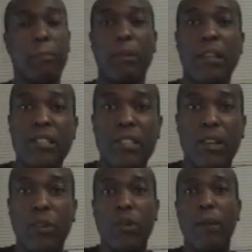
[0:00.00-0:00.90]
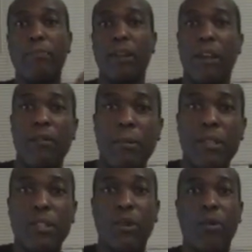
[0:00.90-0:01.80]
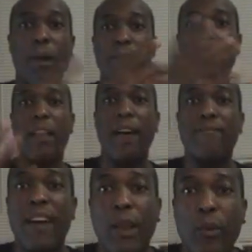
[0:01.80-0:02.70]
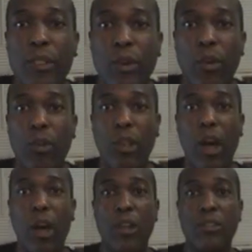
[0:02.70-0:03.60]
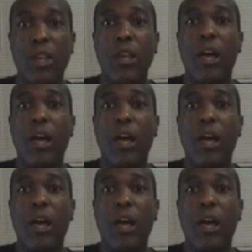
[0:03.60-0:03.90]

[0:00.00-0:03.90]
the police are corrupt, the government's corrupt, they're not following their own laws.